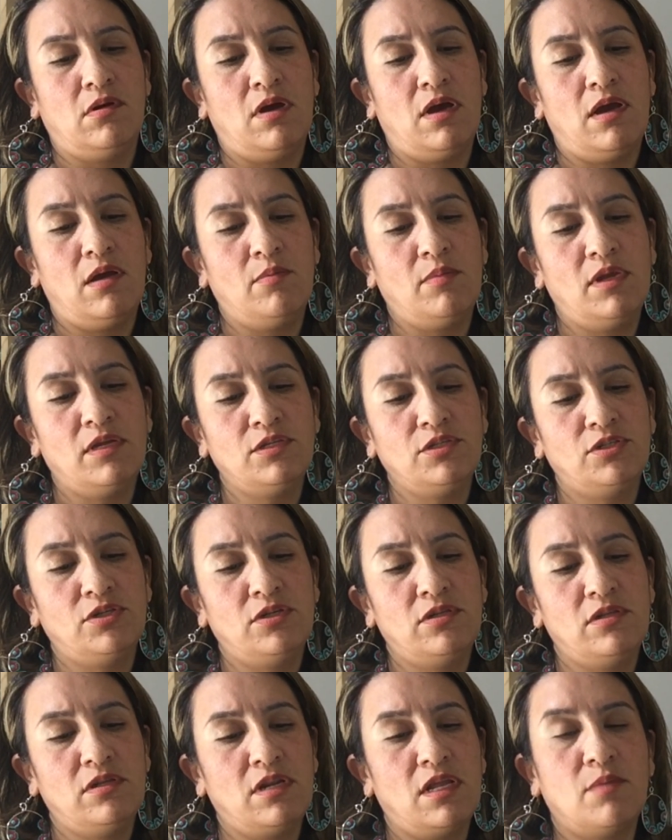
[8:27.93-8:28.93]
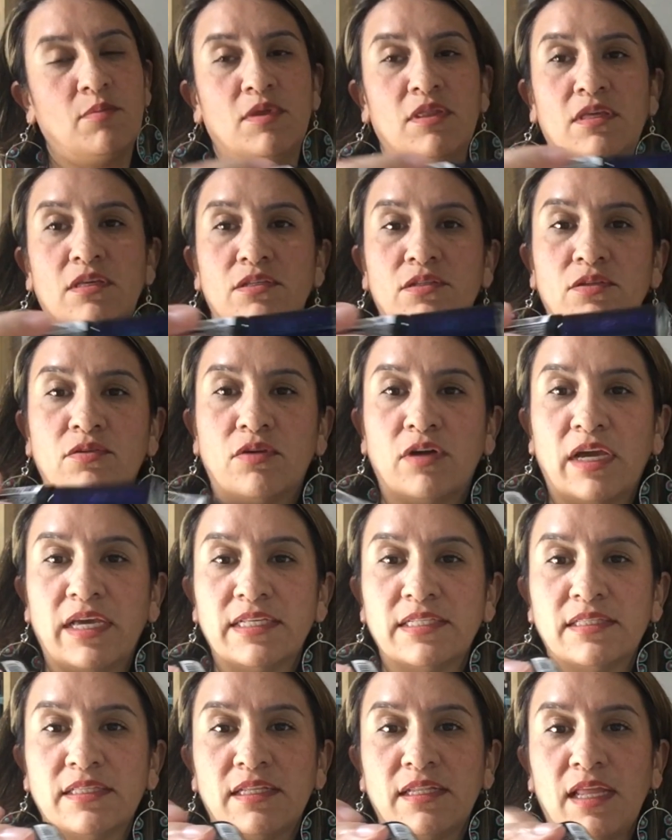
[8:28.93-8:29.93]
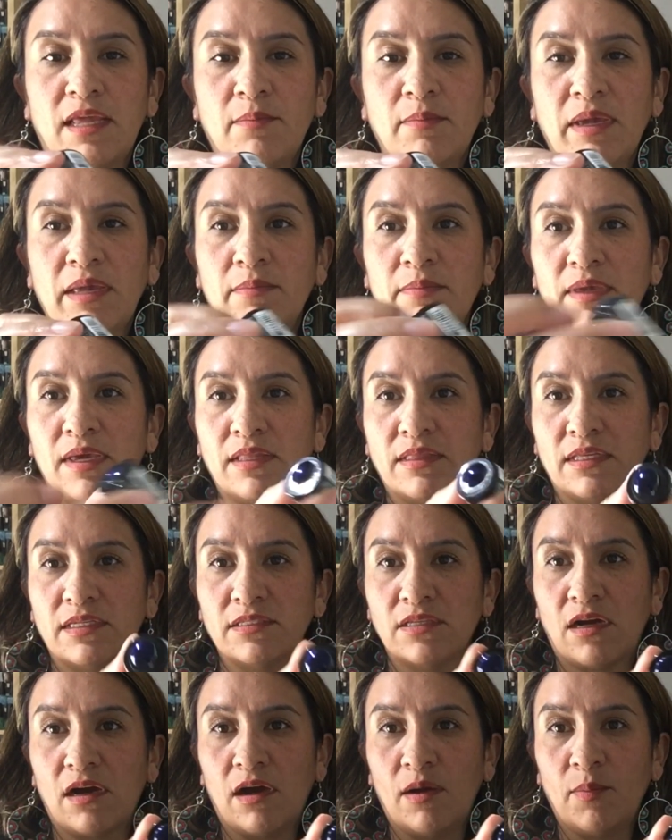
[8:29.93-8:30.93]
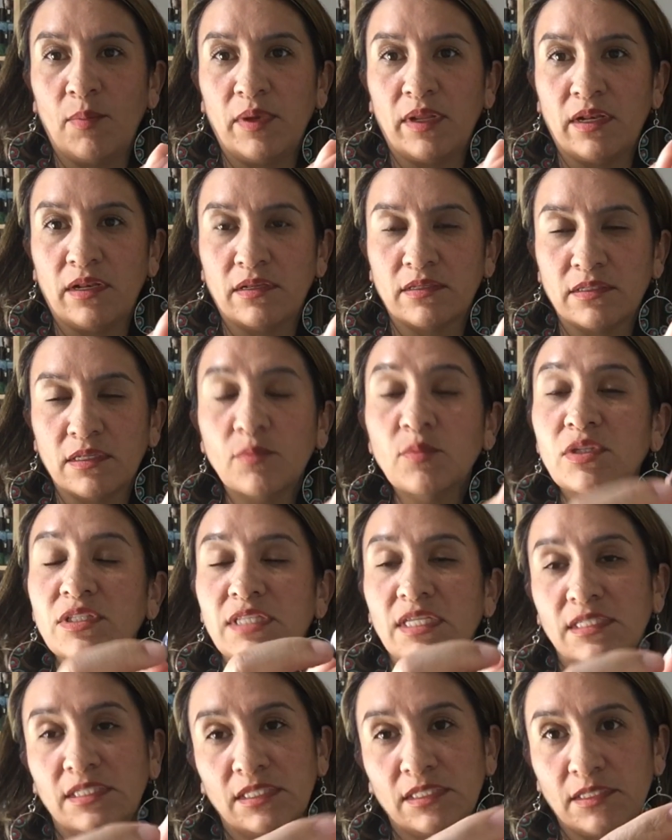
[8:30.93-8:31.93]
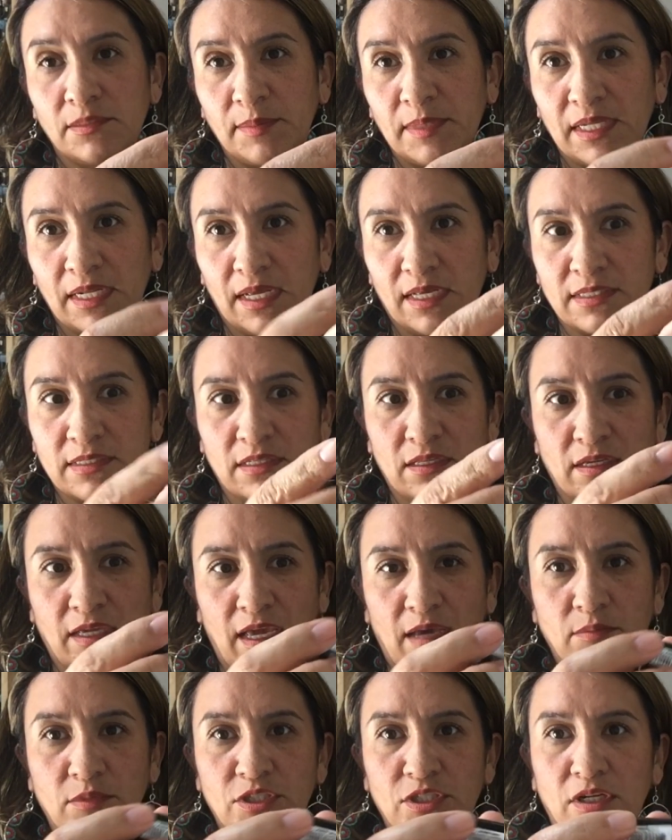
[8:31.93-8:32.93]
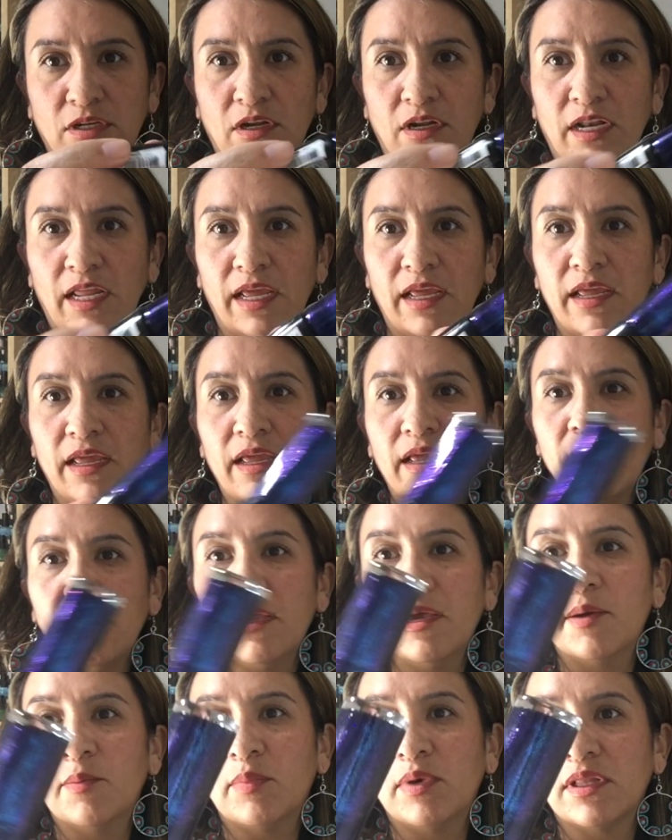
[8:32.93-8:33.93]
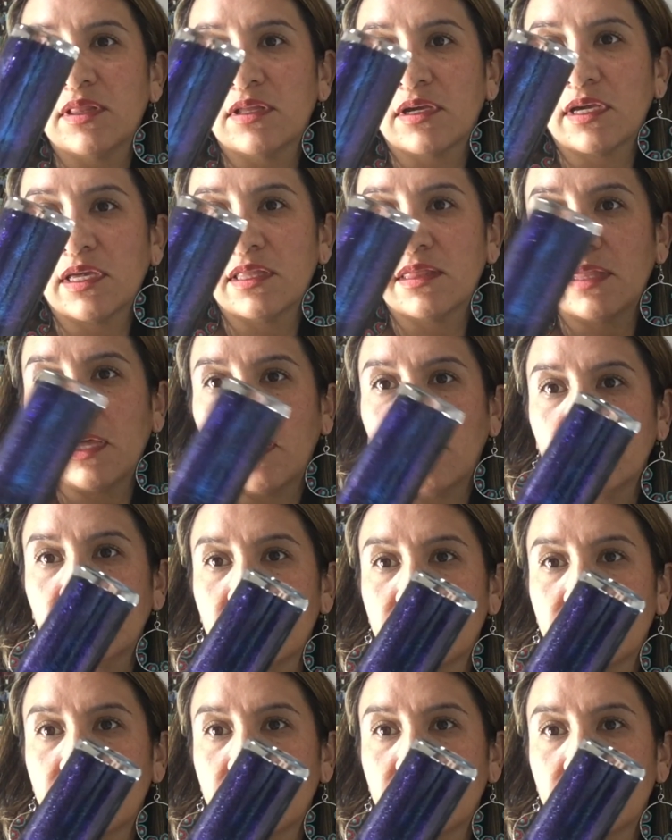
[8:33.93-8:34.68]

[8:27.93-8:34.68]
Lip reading: I'm not sure the name of this, you guys. The name might be on the top, and someone sent it to me and it has a little cabochon on it, but look at that.